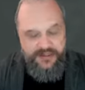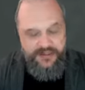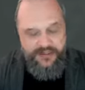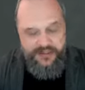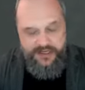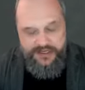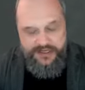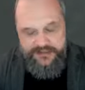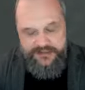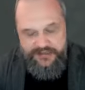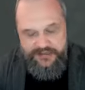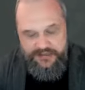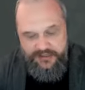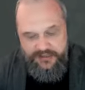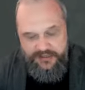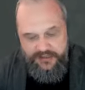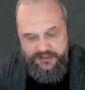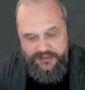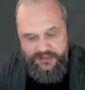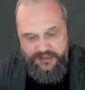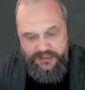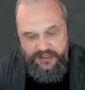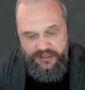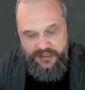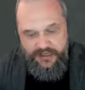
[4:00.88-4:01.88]
And
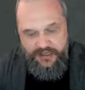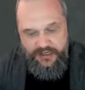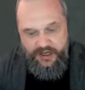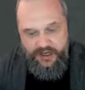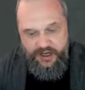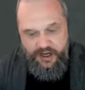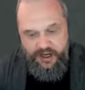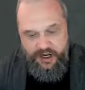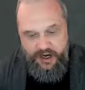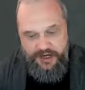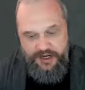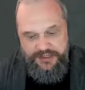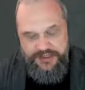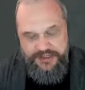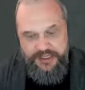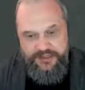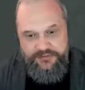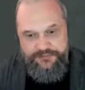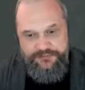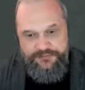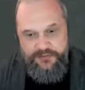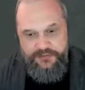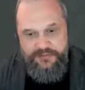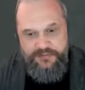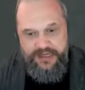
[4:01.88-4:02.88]
I think
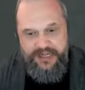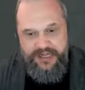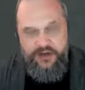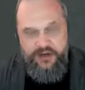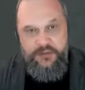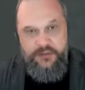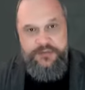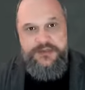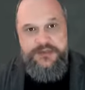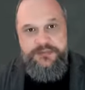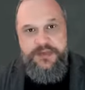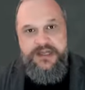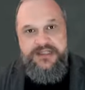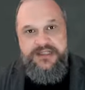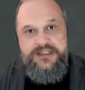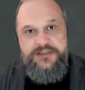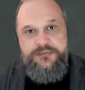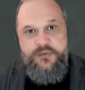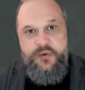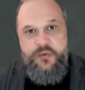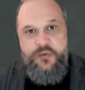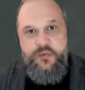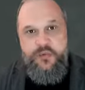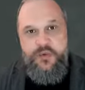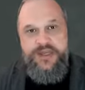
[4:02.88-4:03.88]
from our perspective,
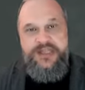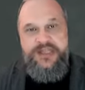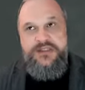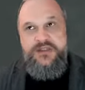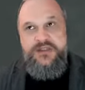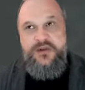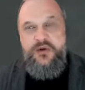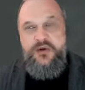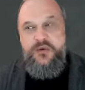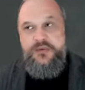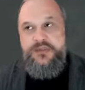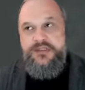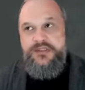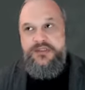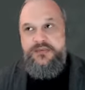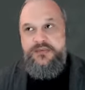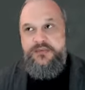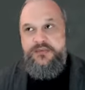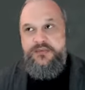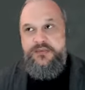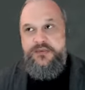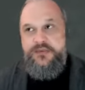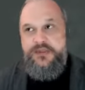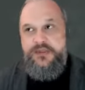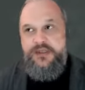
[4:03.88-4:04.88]
what we saw was
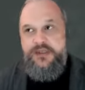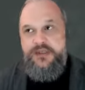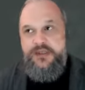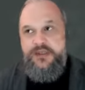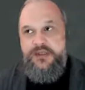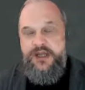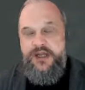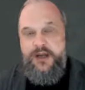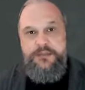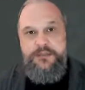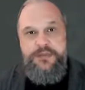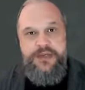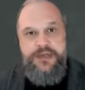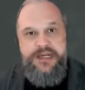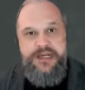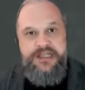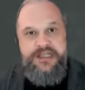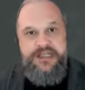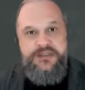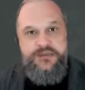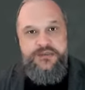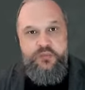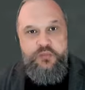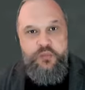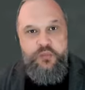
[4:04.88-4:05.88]
companies
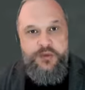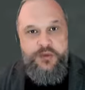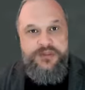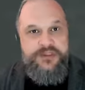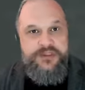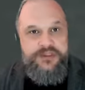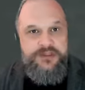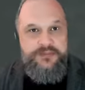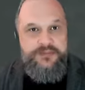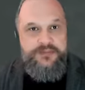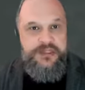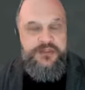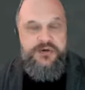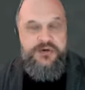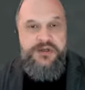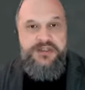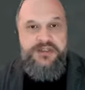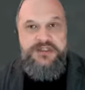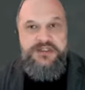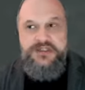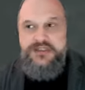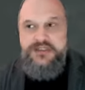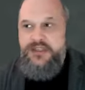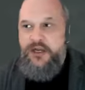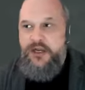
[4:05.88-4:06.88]
wanted to be
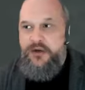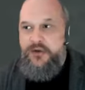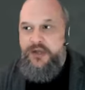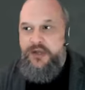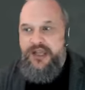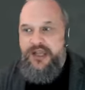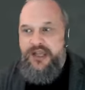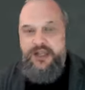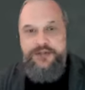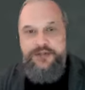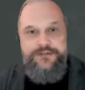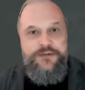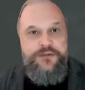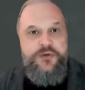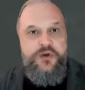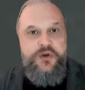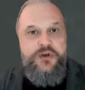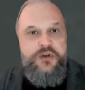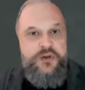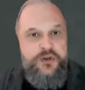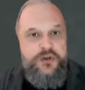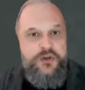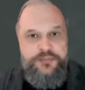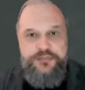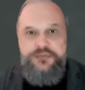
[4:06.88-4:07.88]
trusted. So if you've got a
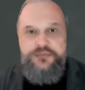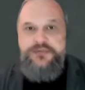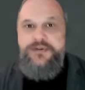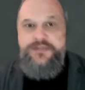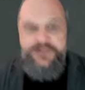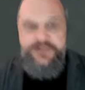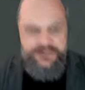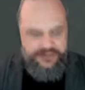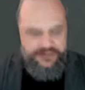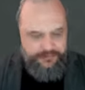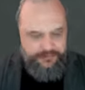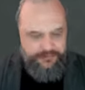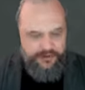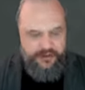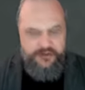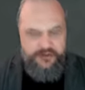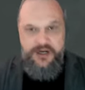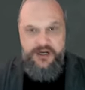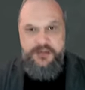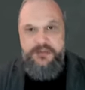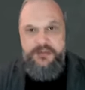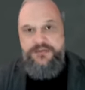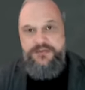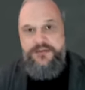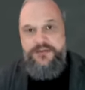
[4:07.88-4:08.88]
good privacy
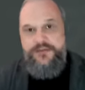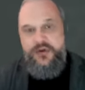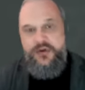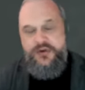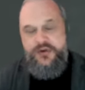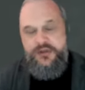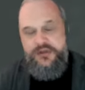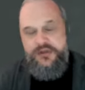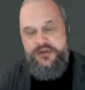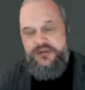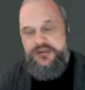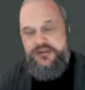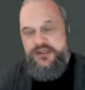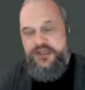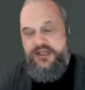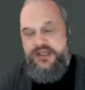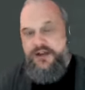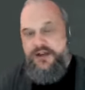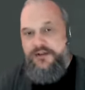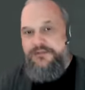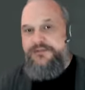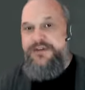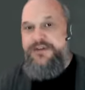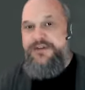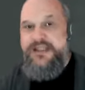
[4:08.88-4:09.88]
program, if you've got a good
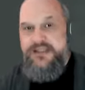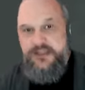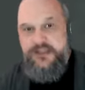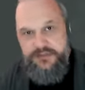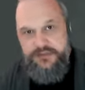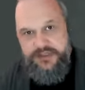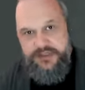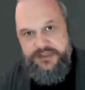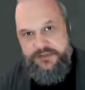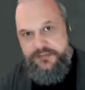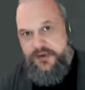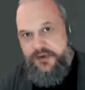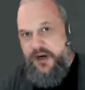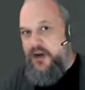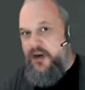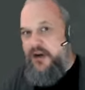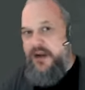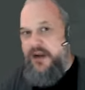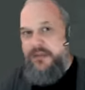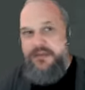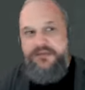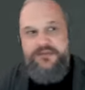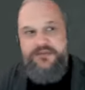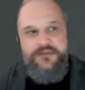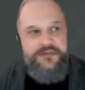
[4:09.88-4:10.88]
vendor risk program,
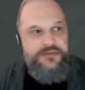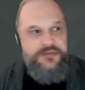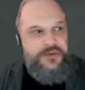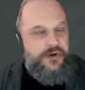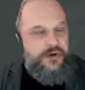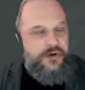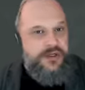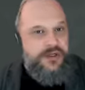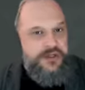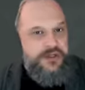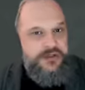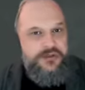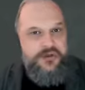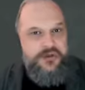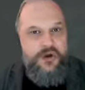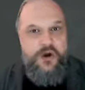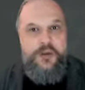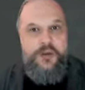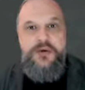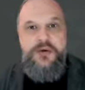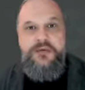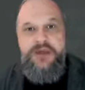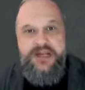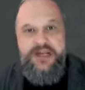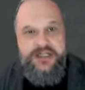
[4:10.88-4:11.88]
if you've got a good
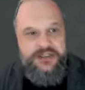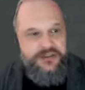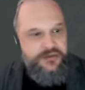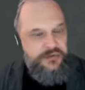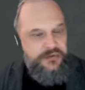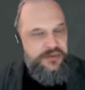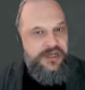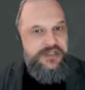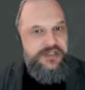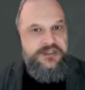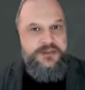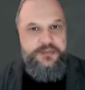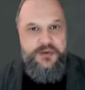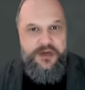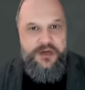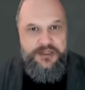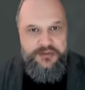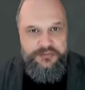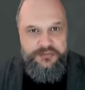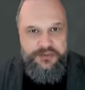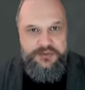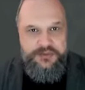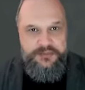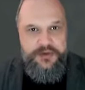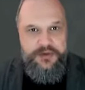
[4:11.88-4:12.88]
operational enterprise
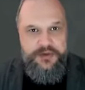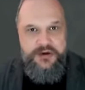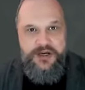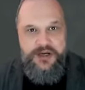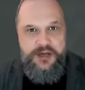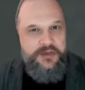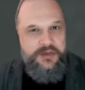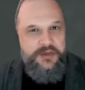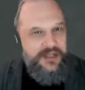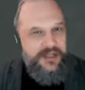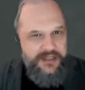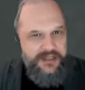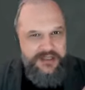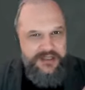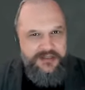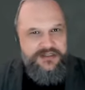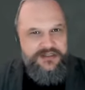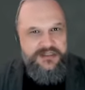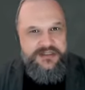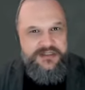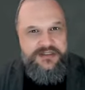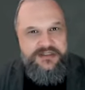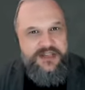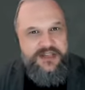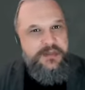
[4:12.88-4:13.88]
risk program, looking at those
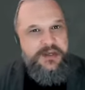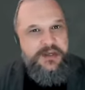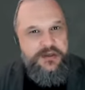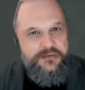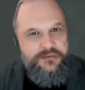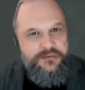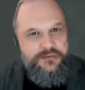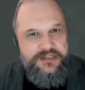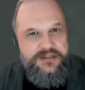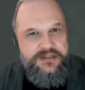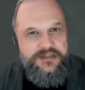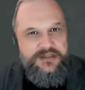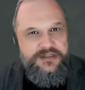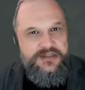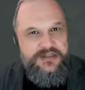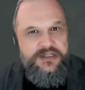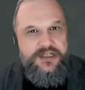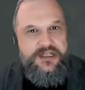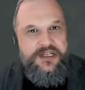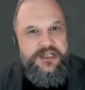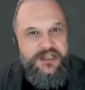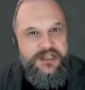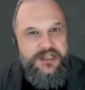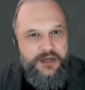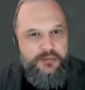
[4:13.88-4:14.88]
systemic risks
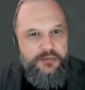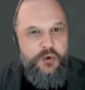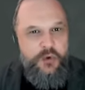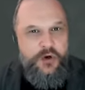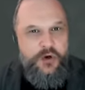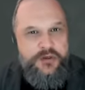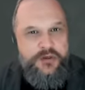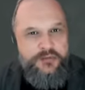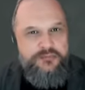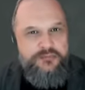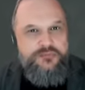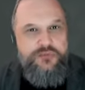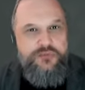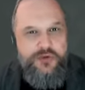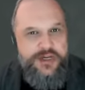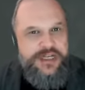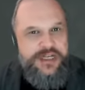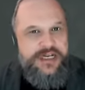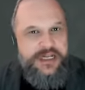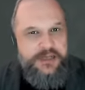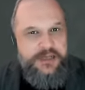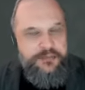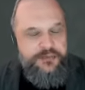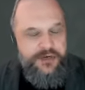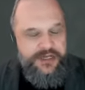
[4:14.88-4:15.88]
and what can
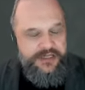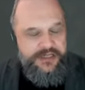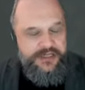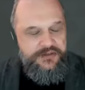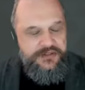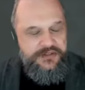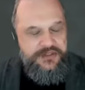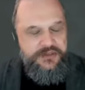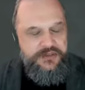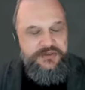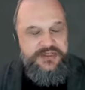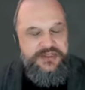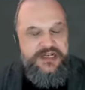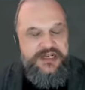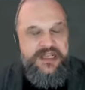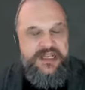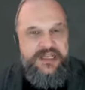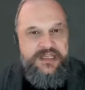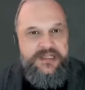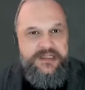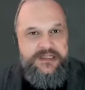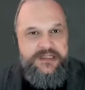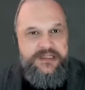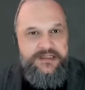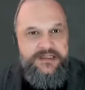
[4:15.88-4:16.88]
really bring you to your
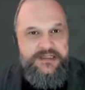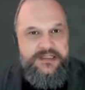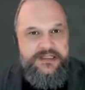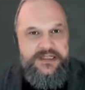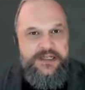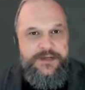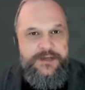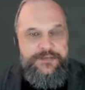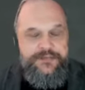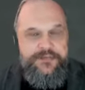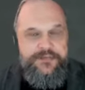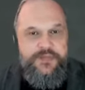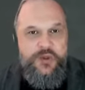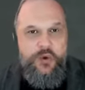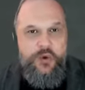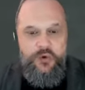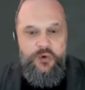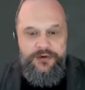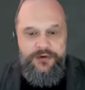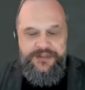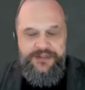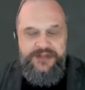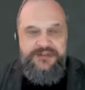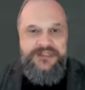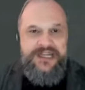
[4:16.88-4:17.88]
knees, all
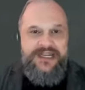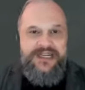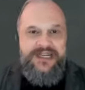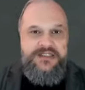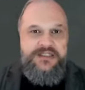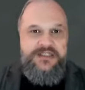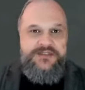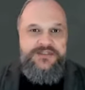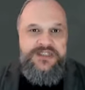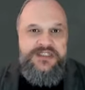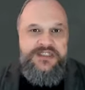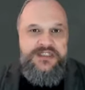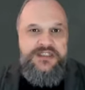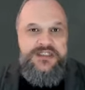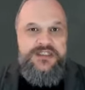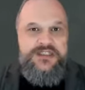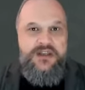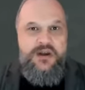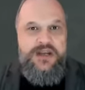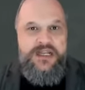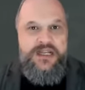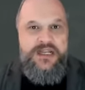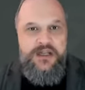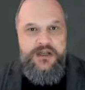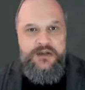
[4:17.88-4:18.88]
of those active in
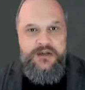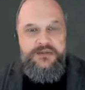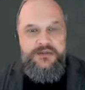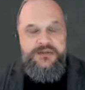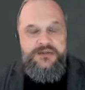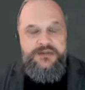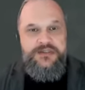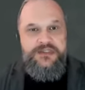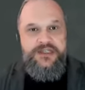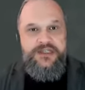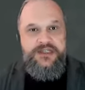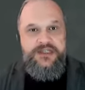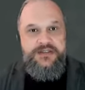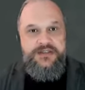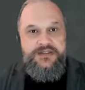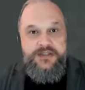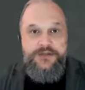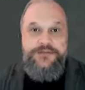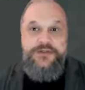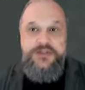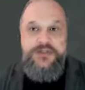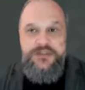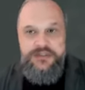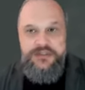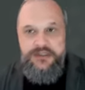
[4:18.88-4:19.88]
silos in
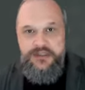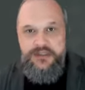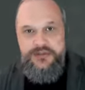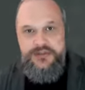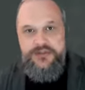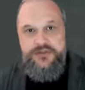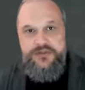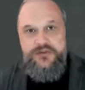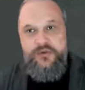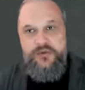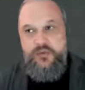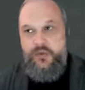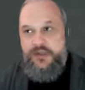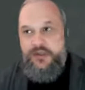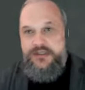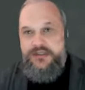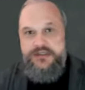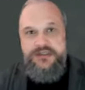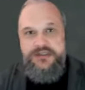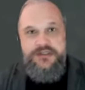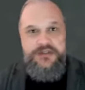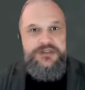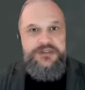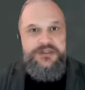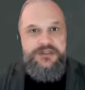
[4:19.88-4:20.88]
different solutions or one
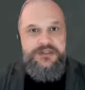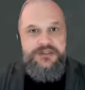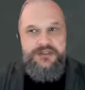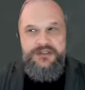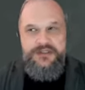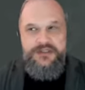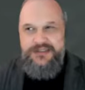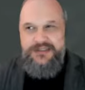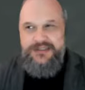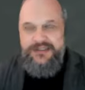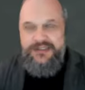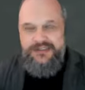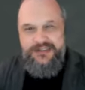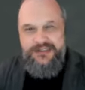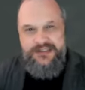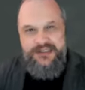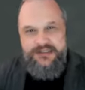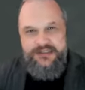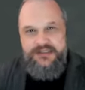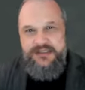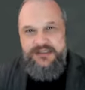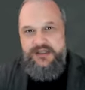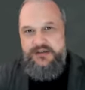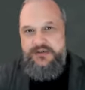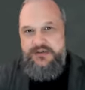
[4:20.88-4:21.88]
solution that doesn't
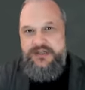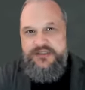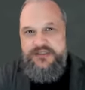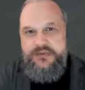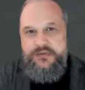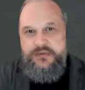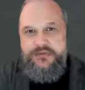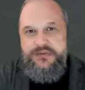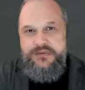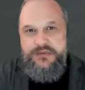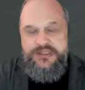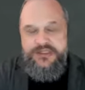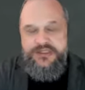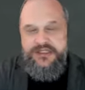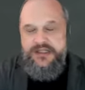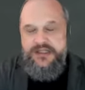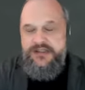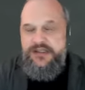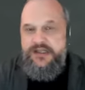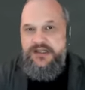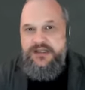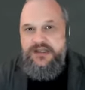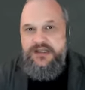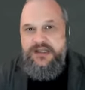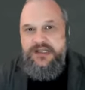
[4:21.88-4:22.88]
necessarily talk to each
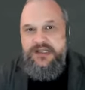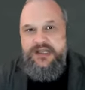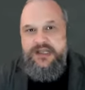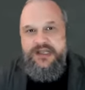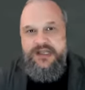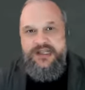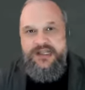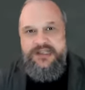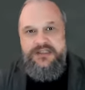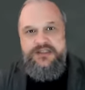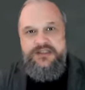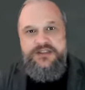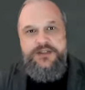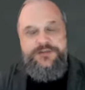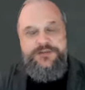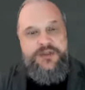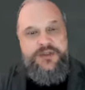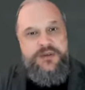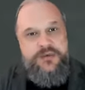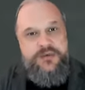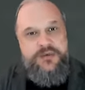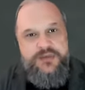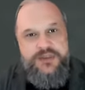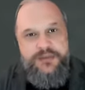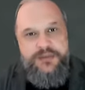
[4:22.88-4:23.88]
other is
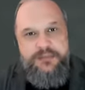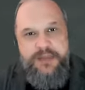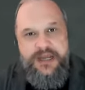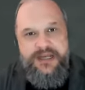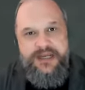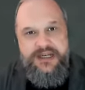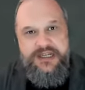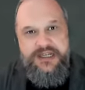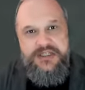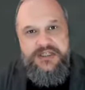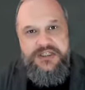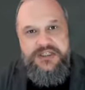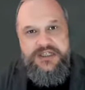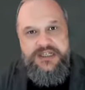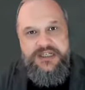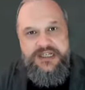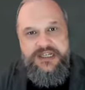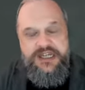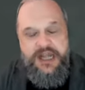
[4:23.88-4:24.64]
difficult to manage.